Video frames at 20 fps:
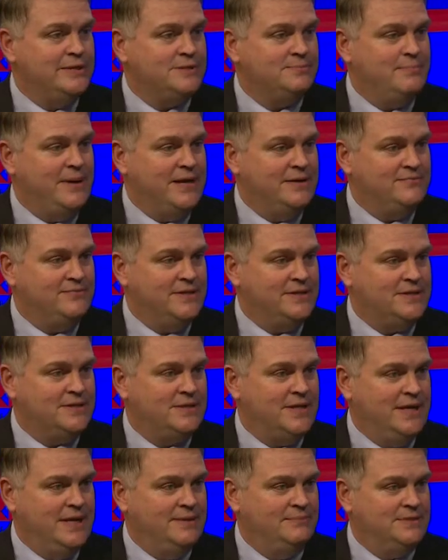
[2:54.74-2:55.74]

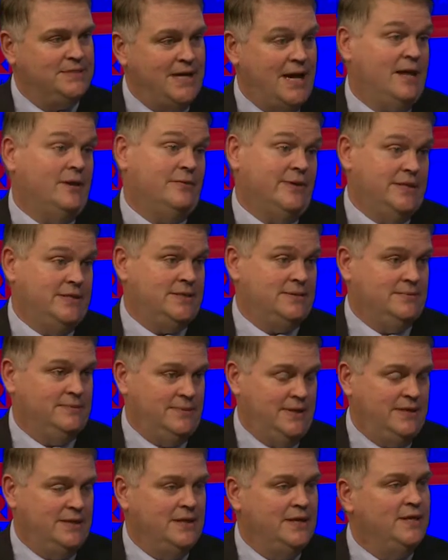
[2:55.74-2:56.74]
benefits and salaries,
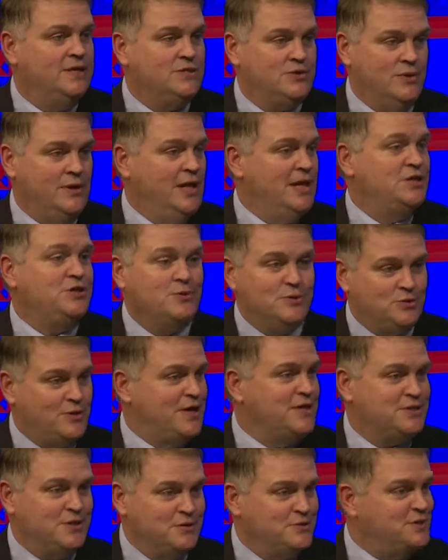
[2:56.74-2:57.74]
right? So unless you
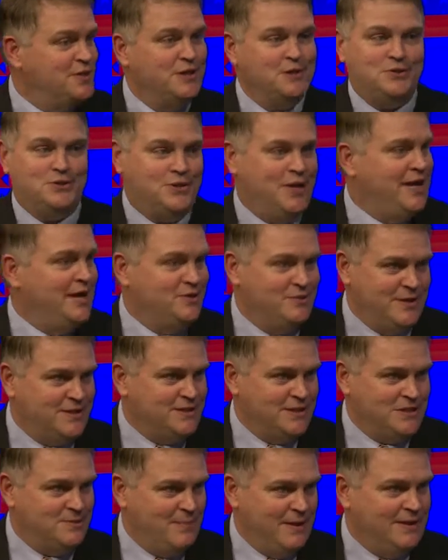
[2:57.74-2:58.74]
address those things, you're not
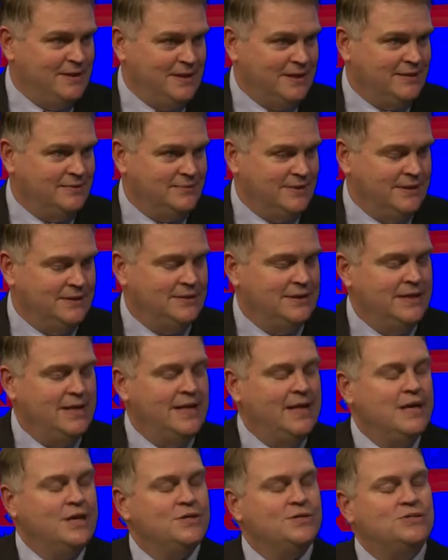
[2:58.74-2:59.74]
addressing spending, right?
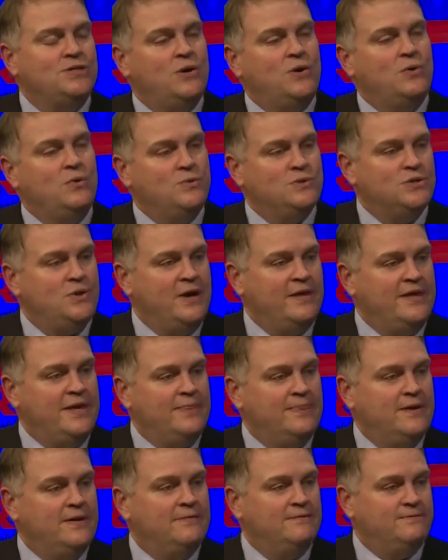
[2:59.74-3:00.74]
So I
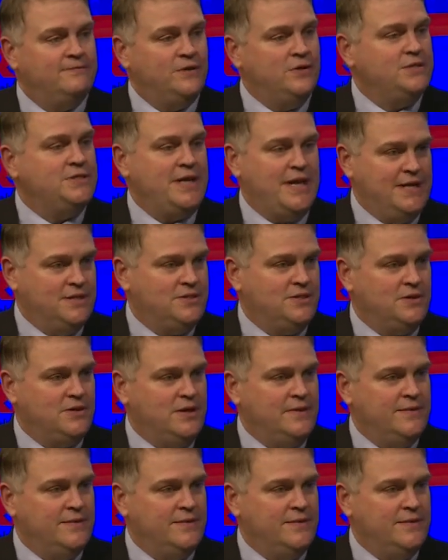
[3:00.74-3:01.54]
think the first answer on